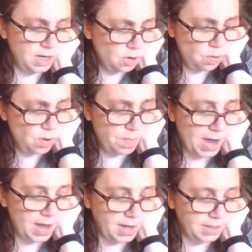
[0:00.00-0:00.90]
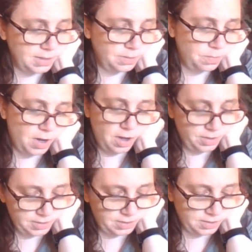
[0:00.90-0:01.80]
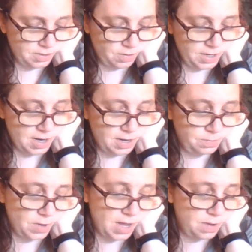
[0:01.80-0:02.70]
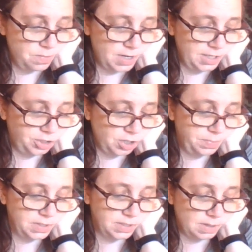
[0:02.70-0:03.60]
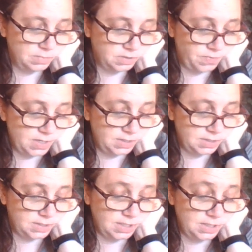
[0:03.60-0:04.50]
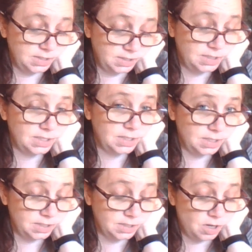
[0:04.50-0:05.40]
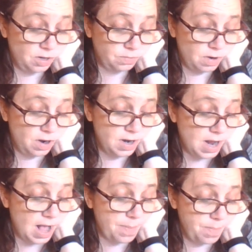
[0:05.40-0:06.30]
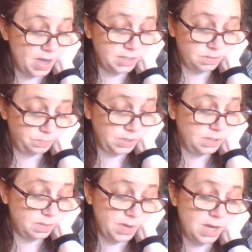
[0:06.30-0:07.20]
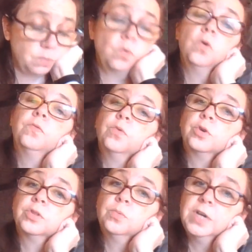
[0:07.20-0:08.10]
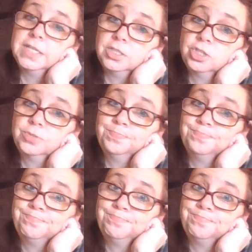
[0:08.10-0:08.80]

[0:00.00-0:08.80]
And who am I while all this is going on? Well, when I jump into someone's fantasy and insist it is all wrong, I must be the bad wolf or the witch.